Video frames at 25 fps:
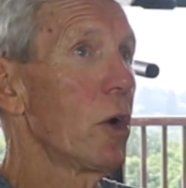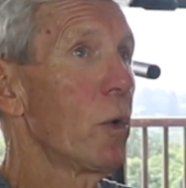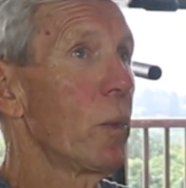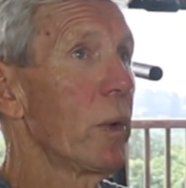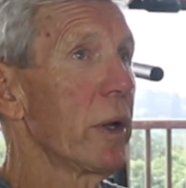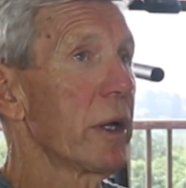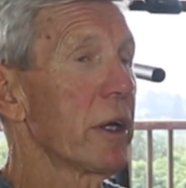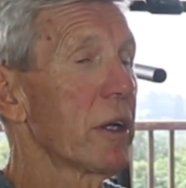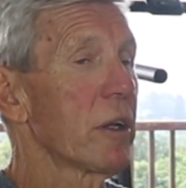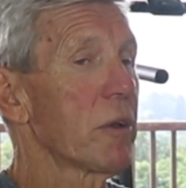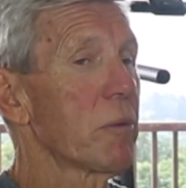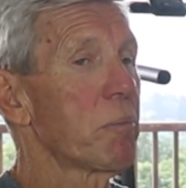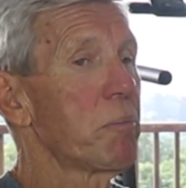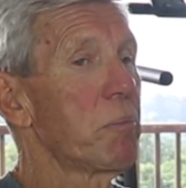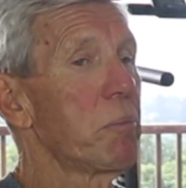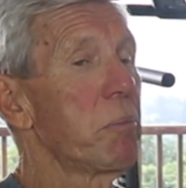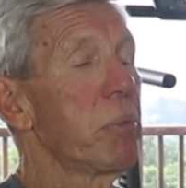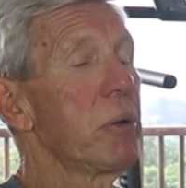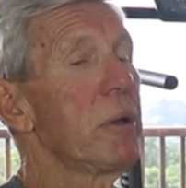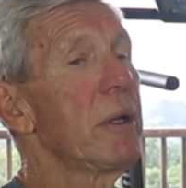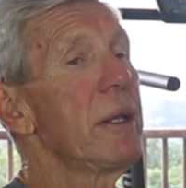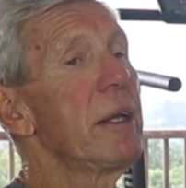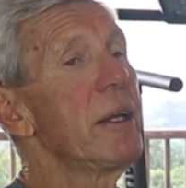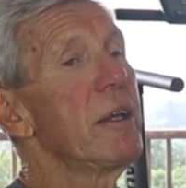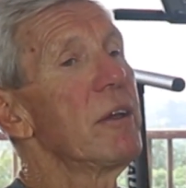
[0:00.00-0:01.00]
we're going to
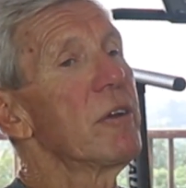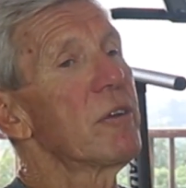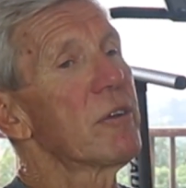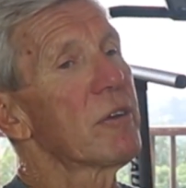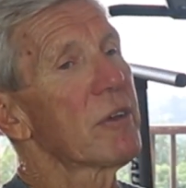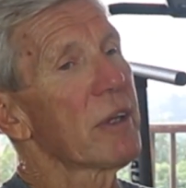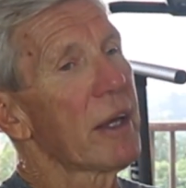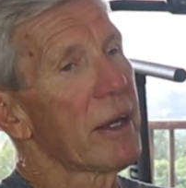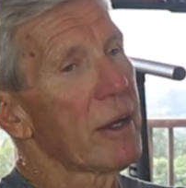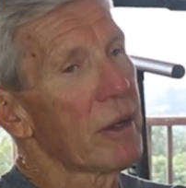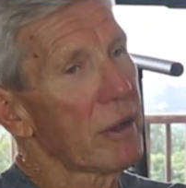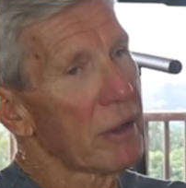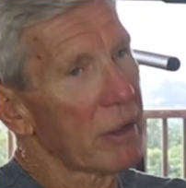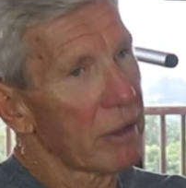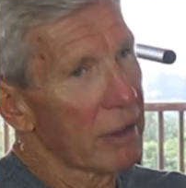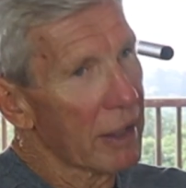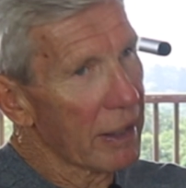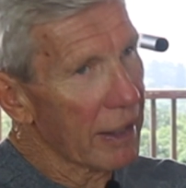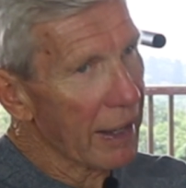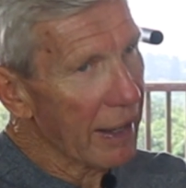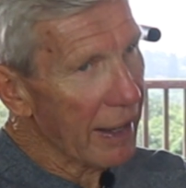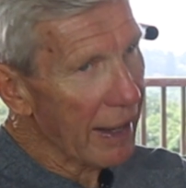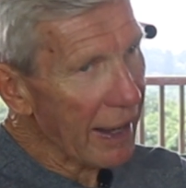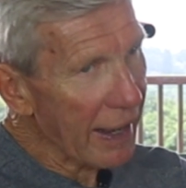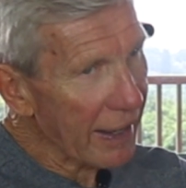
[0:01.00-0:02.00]
please say
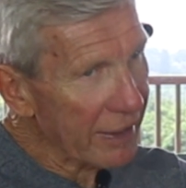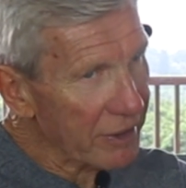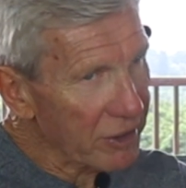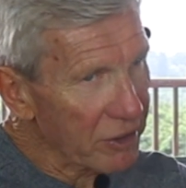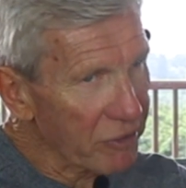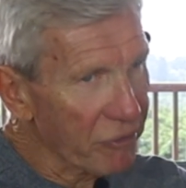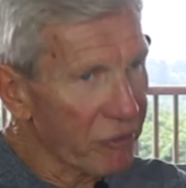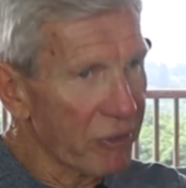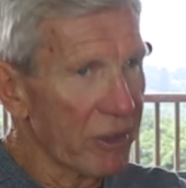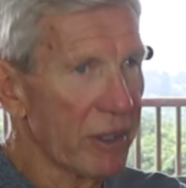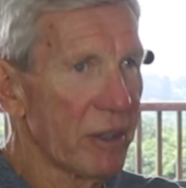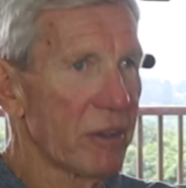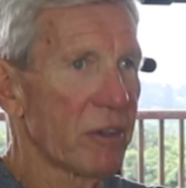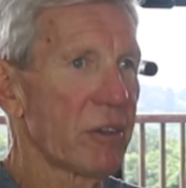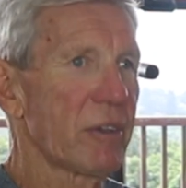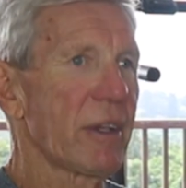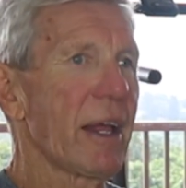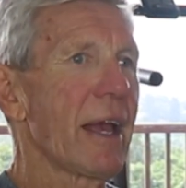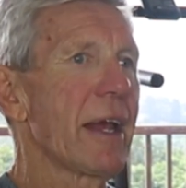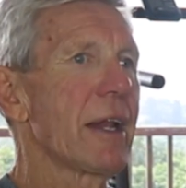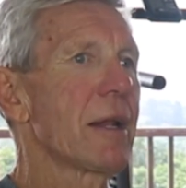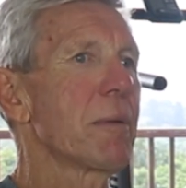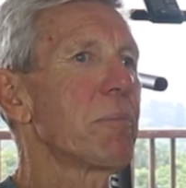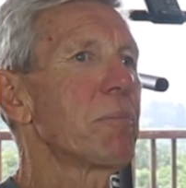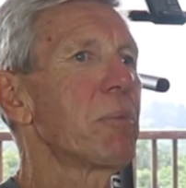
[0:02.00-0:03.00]
actively
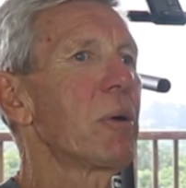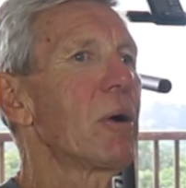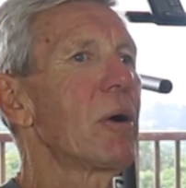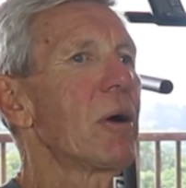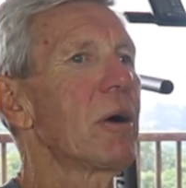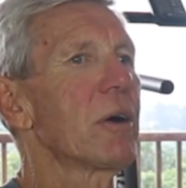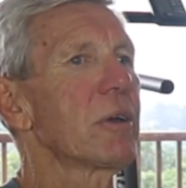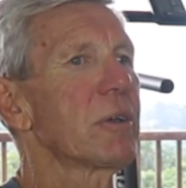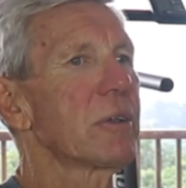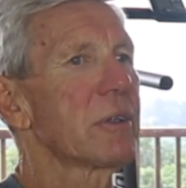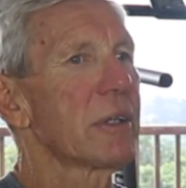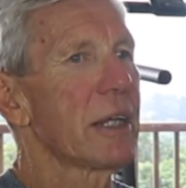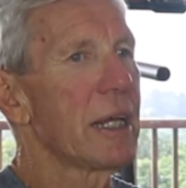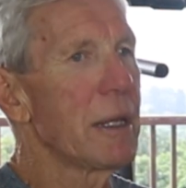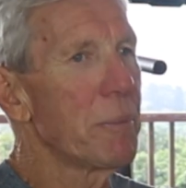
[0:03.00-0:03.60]
stand apart,